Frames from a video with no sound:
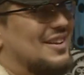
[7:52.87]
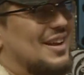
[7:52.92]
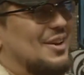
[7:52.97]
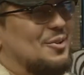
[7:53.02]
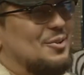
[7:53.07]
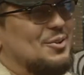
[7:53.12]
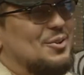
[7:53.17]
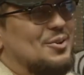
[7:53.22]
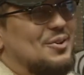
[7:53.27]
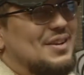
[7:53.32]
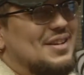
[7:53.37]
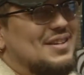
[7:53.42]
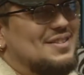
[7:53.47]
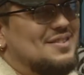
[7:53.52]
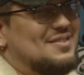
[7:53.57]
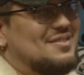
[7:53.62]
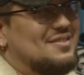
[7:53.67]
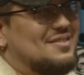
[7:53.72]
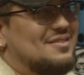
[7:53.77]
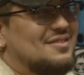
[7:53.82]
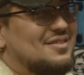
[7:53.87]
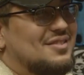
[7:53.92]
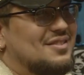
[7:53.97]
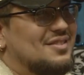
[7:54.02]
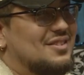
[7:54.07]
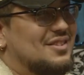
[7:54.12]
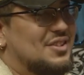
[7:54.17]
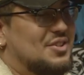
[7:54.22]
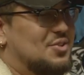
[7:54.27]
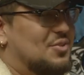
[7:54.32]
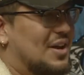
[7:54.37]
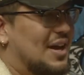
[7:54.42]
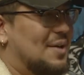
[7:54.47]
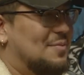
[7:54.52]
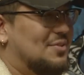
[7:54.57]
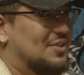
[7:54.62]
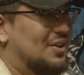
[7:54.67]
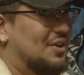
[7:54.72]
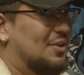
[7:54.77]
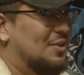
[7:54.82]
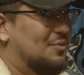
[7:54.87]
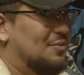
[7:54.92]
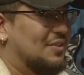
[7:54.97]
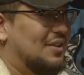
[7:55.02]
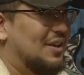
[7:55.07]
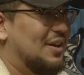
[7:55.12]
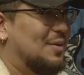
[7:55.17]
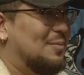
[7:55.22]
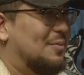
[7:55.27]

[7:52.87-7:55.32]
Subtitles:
Ecuadorians, the tribes are over there.